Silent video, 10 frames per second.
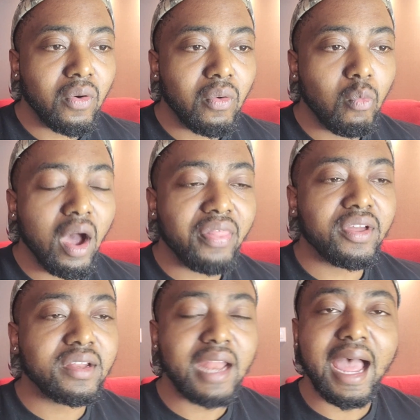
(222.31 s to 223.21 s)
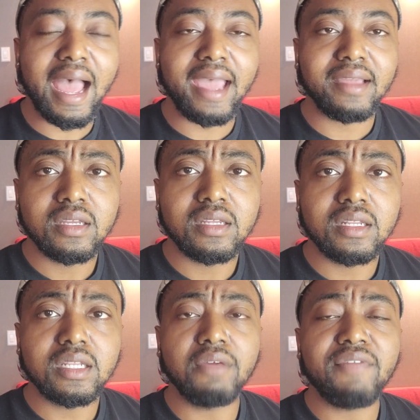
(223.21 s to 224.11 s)
whether or not
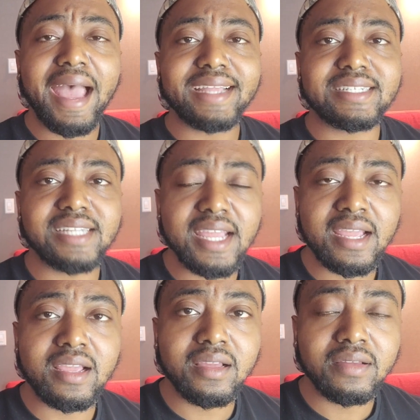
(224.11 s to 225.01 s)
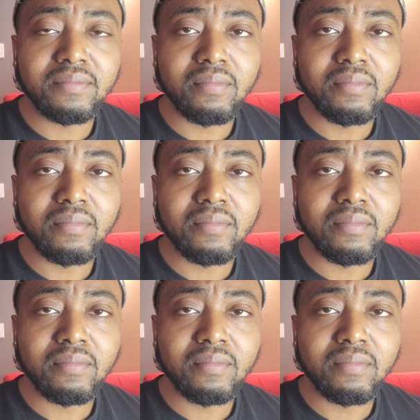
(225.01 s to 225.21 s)
the vaccine